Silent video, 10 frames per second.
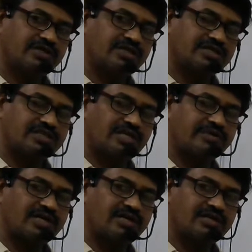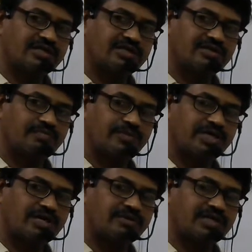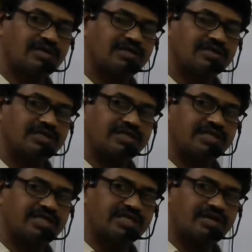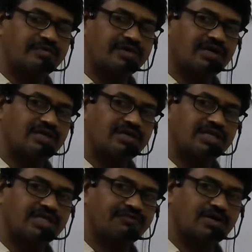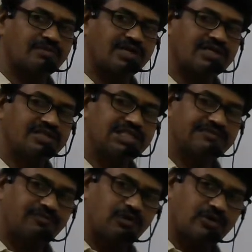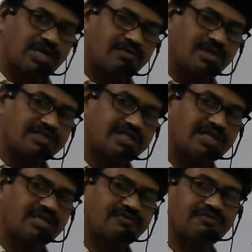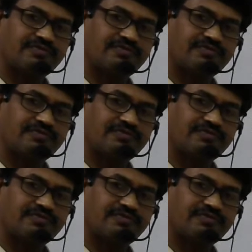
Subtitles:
S orbital, P orbital, D orbital, F orbital. These four orbitals are enough